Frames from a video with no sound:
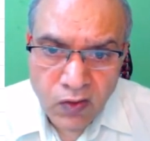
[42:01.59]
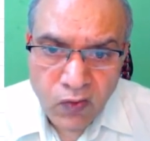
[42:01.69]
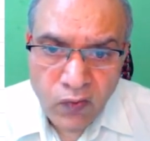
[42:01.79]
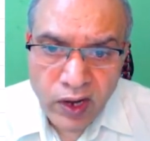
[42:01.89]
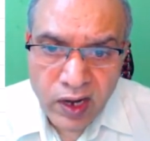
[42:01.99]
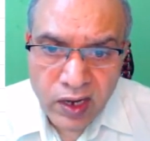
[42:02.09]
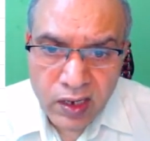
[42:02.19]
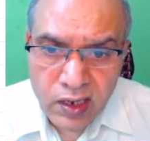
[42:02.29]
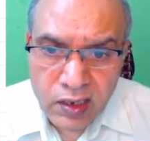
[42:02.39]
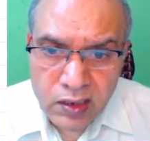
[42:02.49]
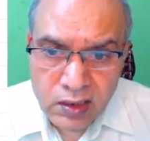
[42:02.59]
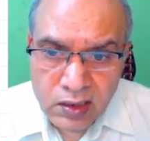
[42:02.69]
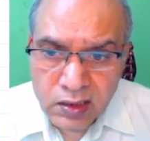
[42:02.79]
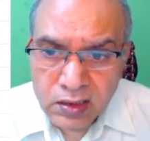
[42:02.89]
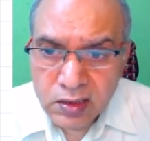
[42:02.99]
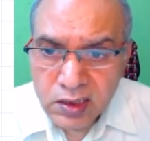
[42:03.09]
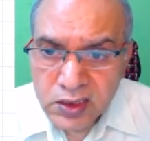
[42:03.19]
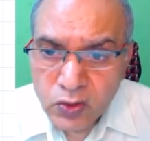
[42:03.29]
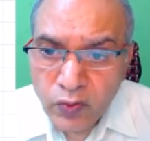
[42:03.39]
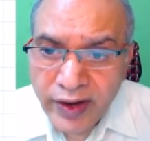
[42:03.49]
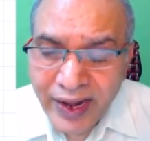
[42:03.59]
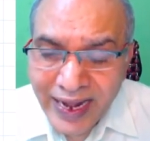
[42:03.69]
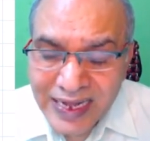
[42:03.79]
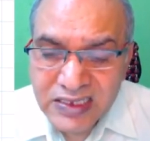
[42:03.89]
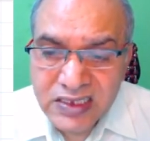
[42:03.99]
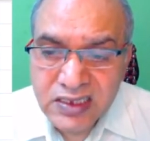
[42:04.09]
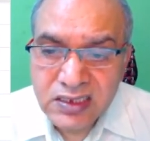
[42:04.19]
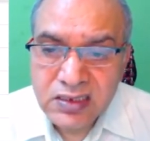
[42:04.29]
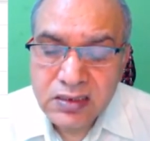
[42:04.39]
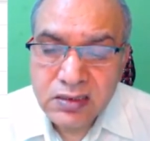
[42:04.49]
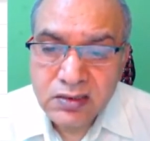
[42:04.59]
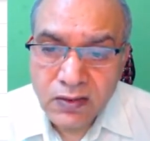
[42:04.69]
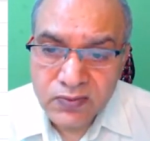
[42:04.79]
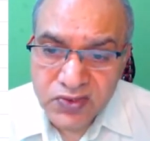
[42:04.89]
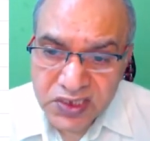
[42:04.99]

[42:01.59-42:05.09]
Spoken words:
where QA has terms